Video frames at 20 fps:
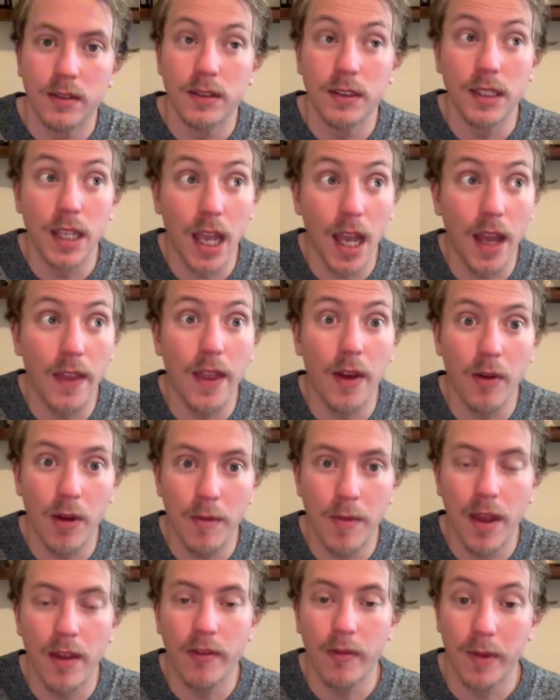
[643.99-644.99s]
Yeah, that
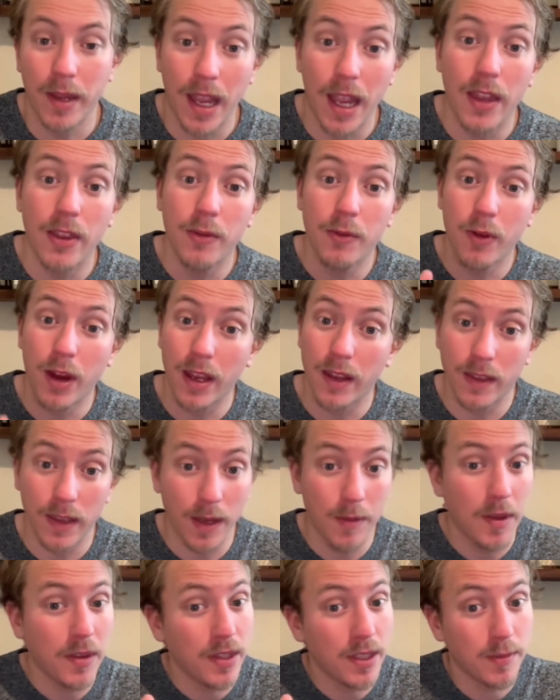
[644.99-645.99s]
would benefit me. And the great
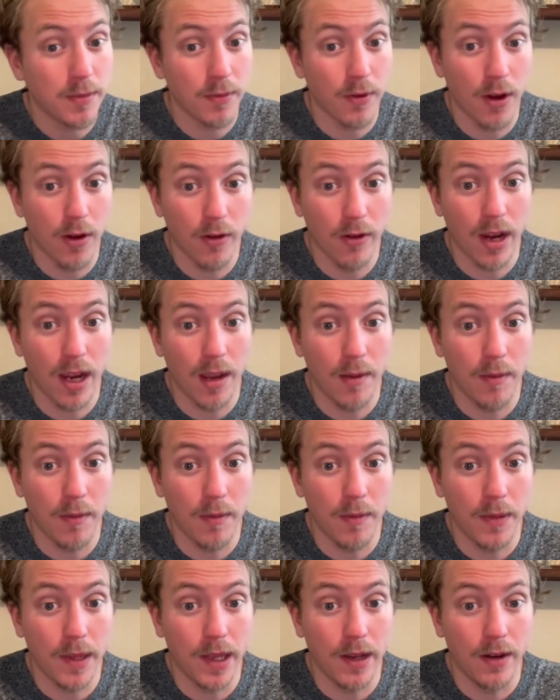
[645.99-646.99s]
thing about this
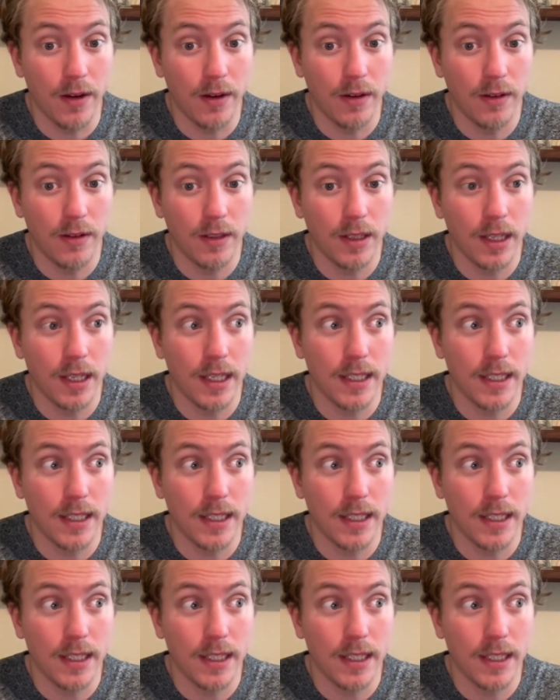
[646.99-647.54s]
program, Bill,